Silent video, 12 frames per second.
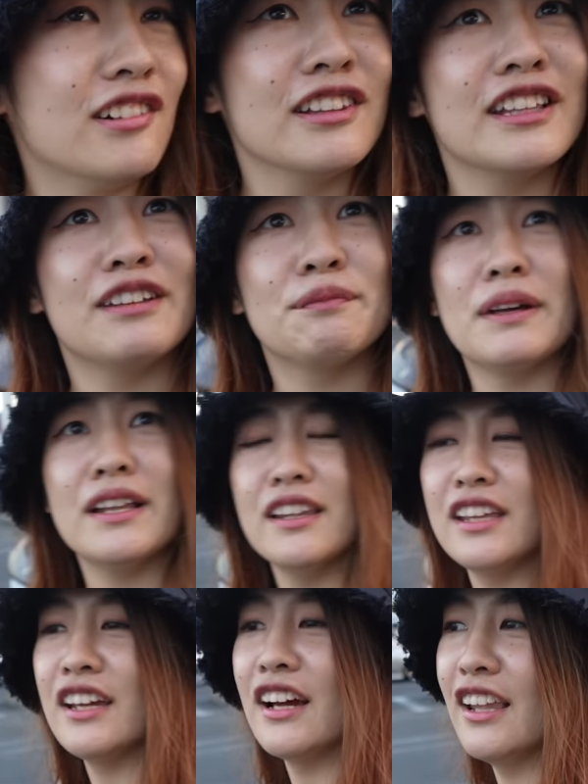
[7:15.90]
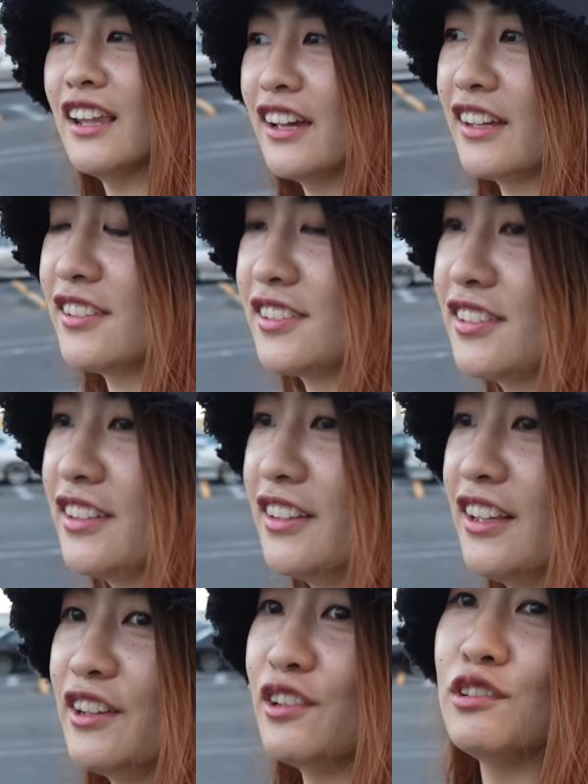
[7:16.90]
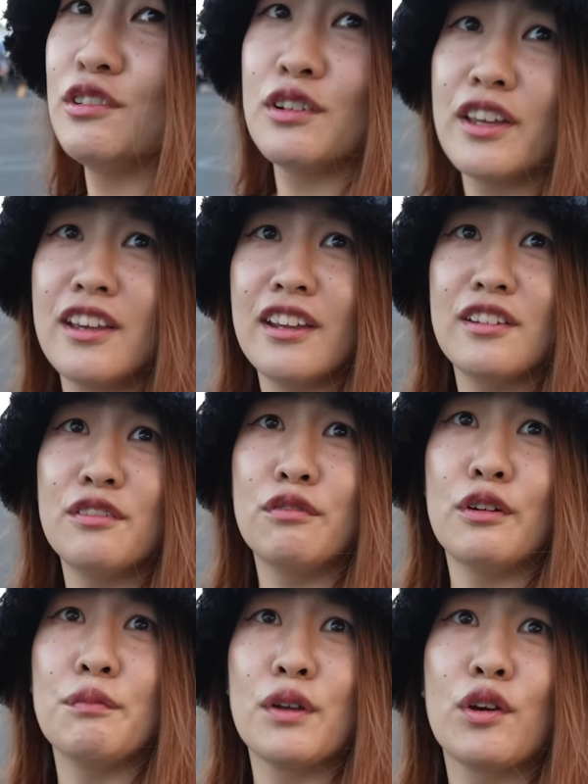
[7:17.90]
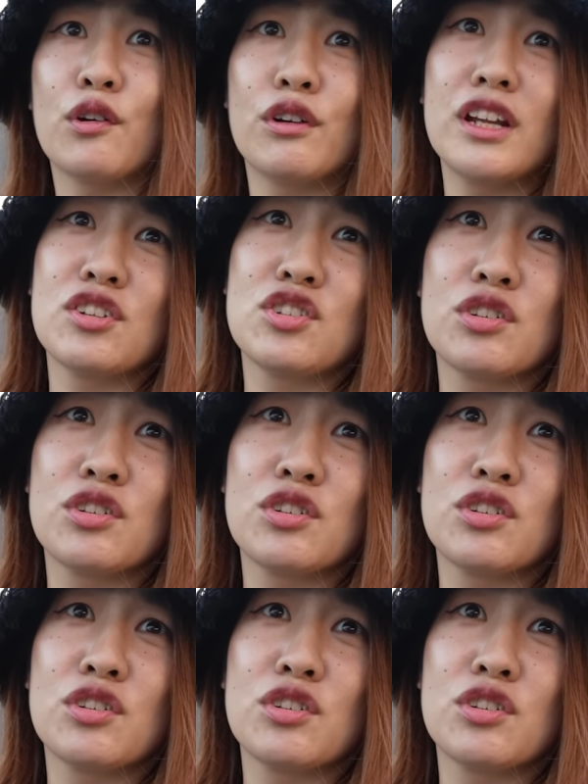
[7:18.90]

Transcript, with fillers: only Bentley I like is the little kid from the Korean show.